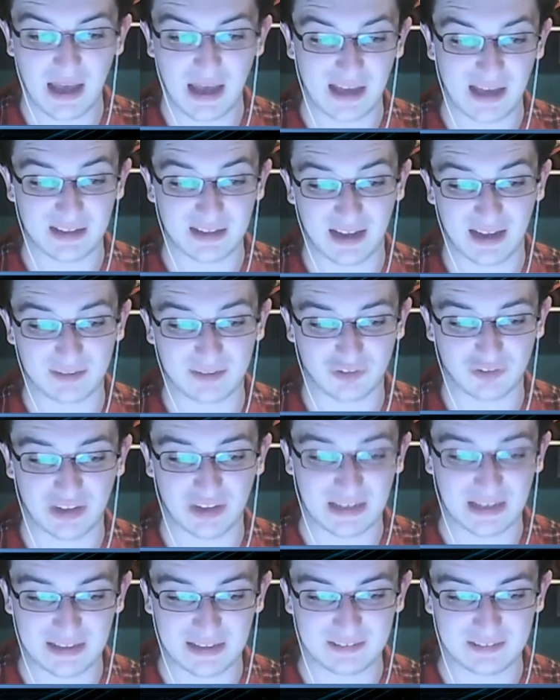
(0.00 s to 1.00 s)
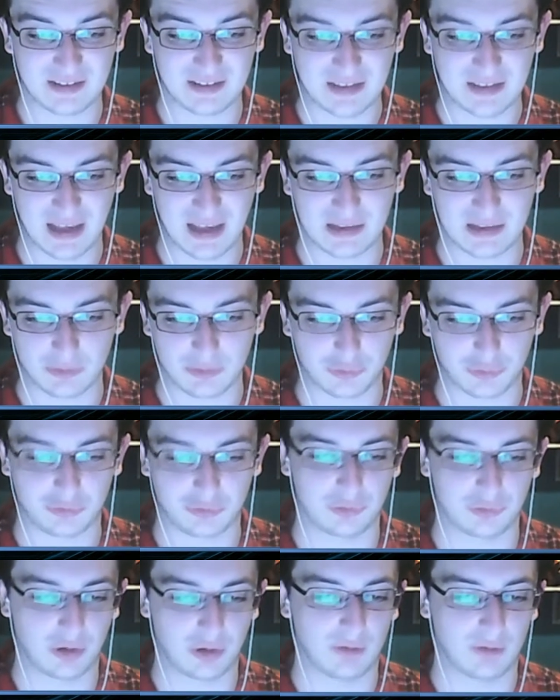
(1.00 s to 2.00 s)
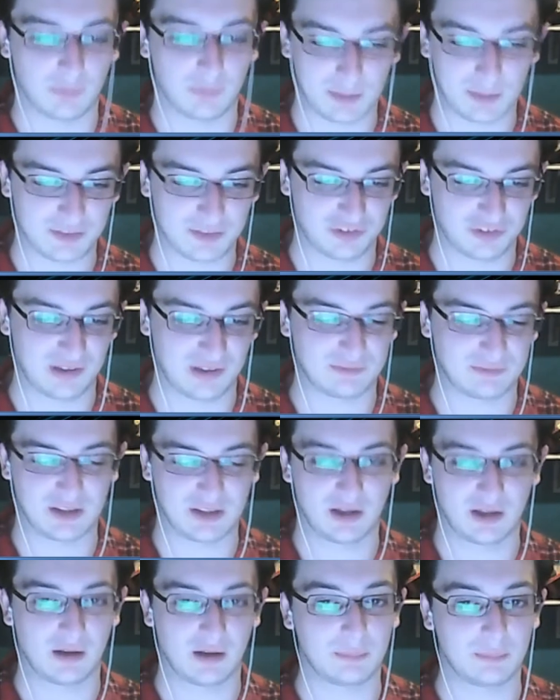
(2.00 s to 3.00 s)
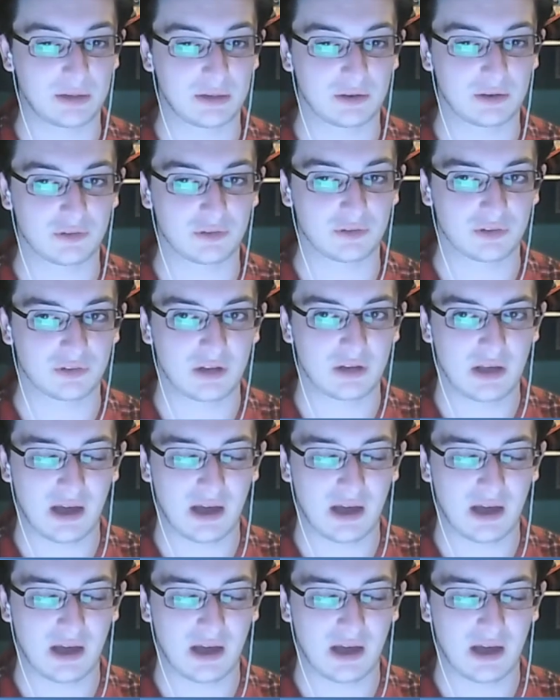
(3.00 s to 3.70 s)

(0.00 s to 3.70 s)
And I have to say, he did get a little screwed over by the safety car because